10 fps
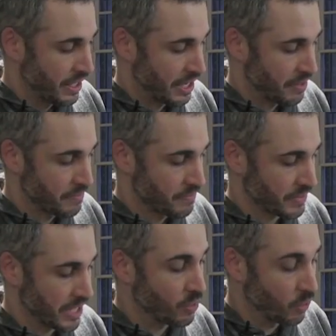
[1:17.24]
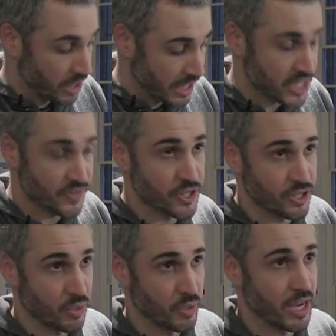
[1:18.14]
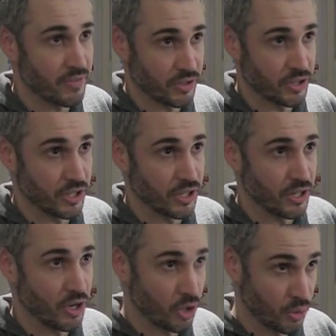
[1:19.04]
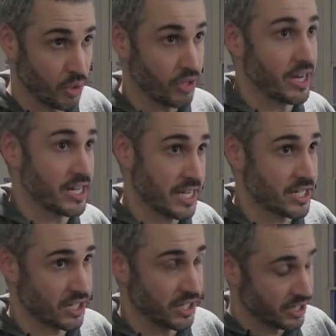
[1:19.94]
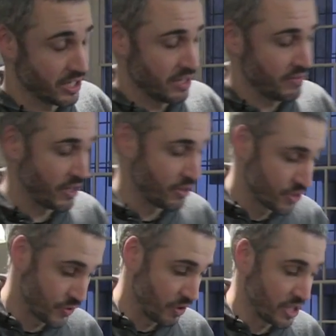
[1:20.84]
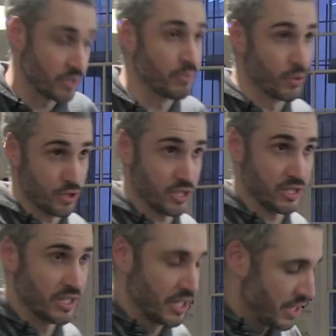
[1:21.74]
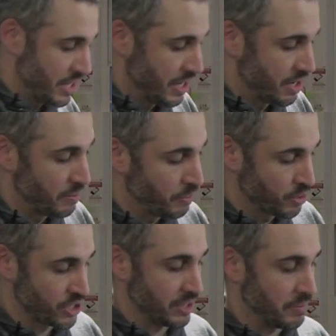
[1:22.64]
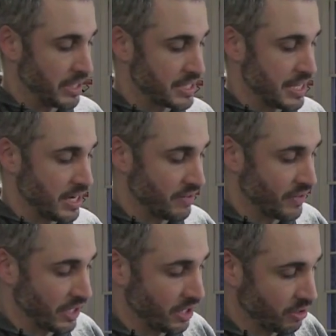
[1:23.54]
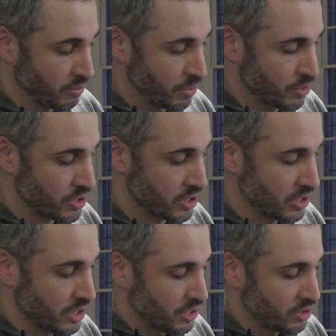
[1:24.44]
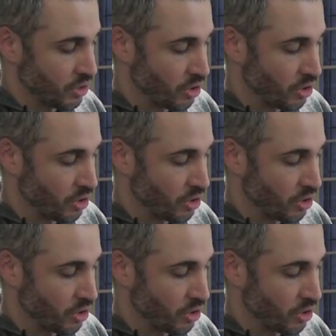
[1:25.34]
And one nice feature that we have on the hot water that is actually very useful is the boost. Boosting means that if I click on boost, the